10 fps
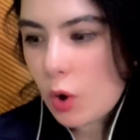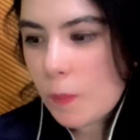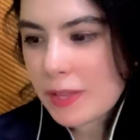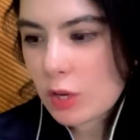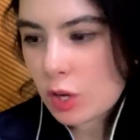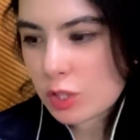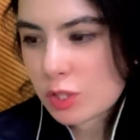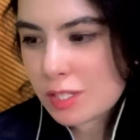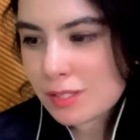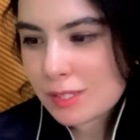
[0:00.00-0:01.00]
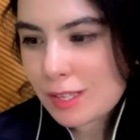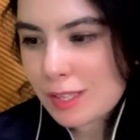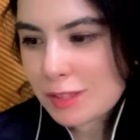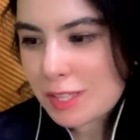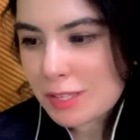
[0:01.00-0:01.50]
Oh my god,
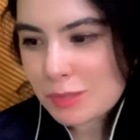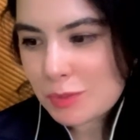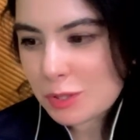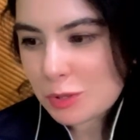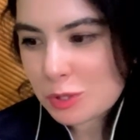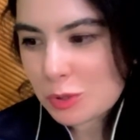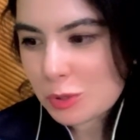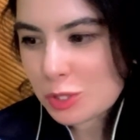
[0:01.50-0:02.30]
these ones are so